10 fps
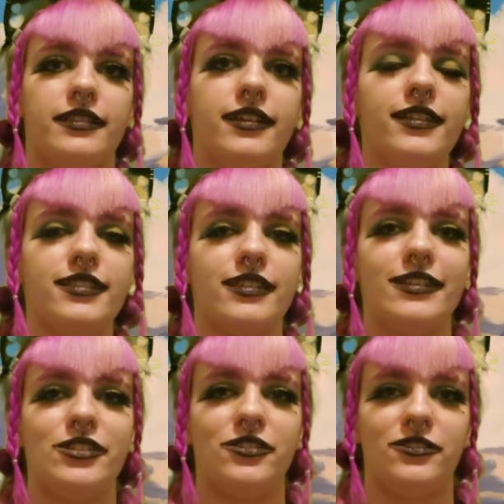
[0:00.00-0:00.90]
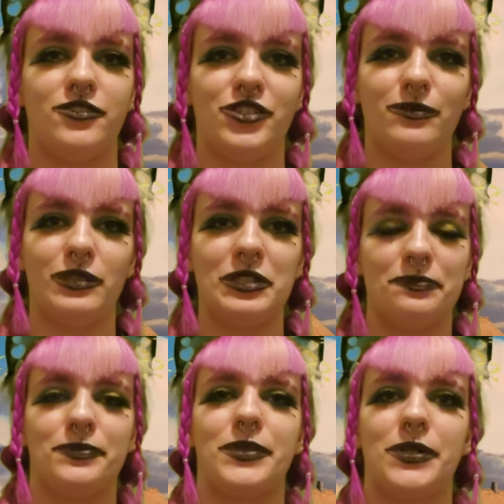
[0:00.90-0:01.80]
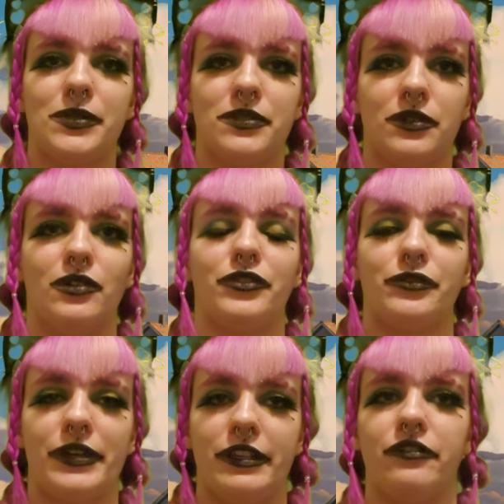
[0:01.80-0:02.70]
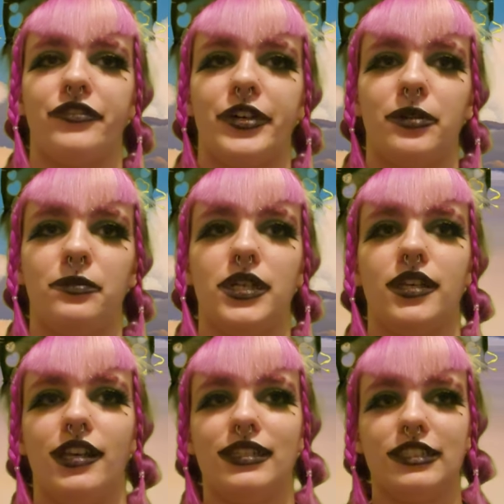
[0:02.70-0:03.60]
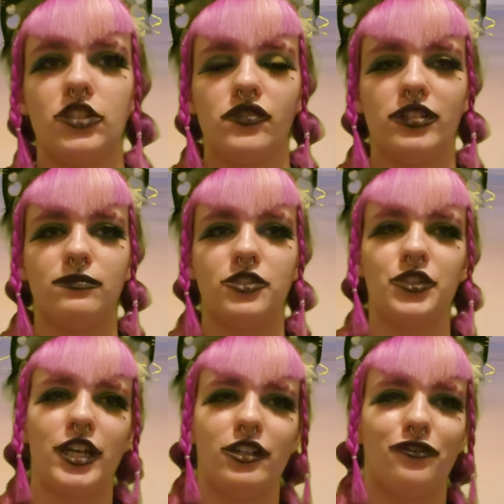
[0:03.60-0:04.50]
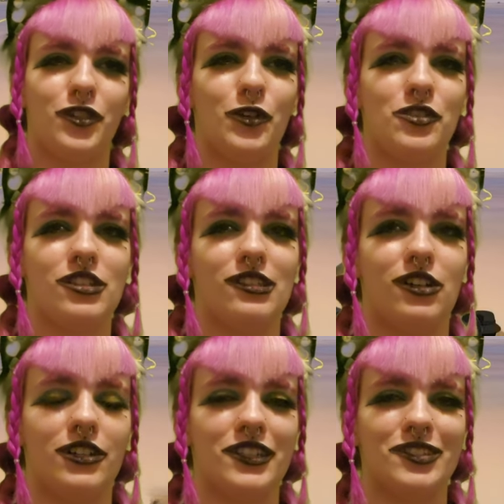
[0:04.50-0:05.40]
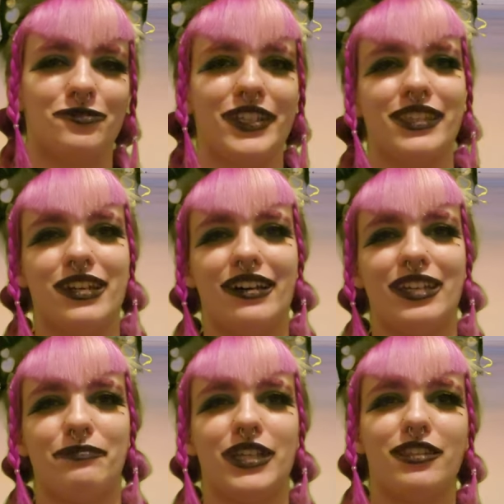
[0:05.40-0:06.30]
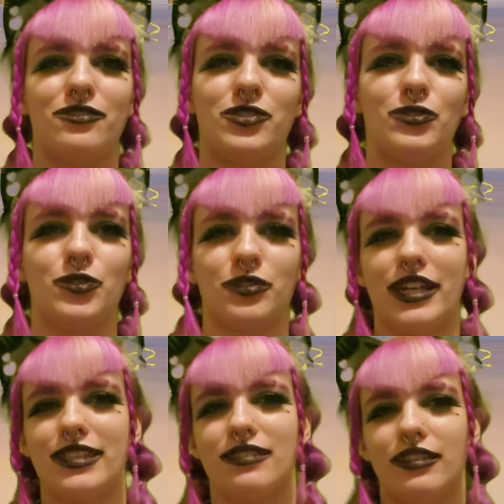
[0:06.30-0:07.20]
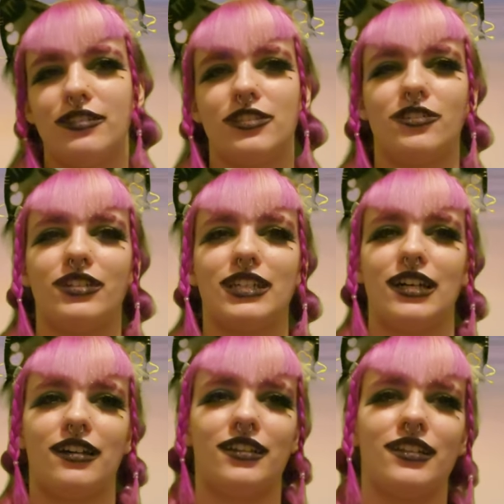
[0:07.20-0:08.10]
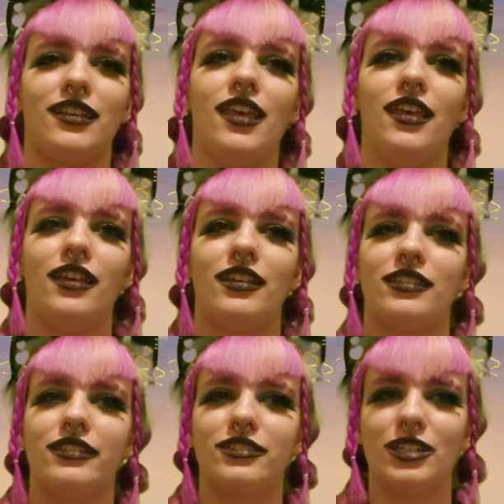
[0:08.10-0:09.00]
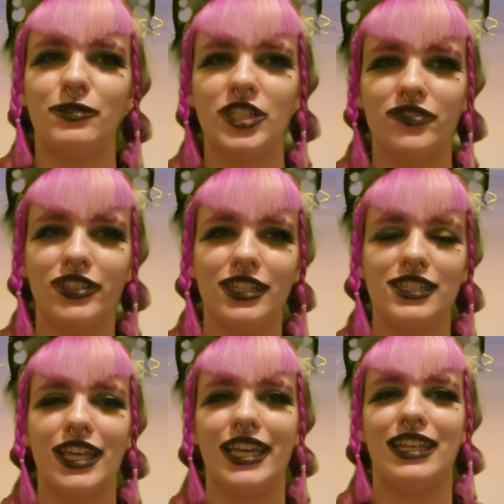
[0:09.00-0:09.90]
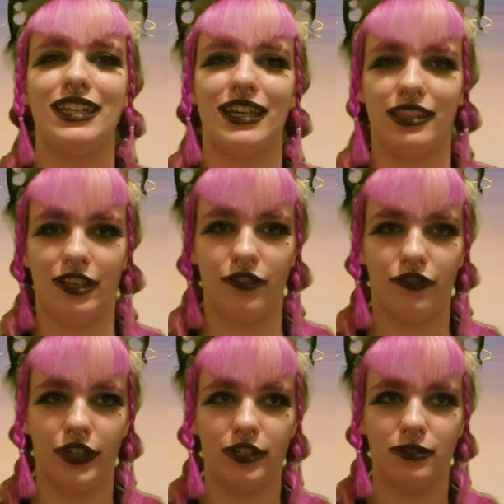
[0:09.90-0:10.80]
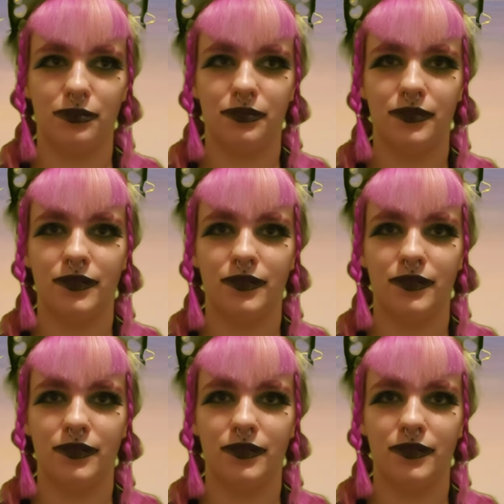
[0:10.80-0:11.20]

This is Ghibli's most overrated film. This film just kind of floats along as runtime, nothing too crazy is going on. This almost feels like a nothing film.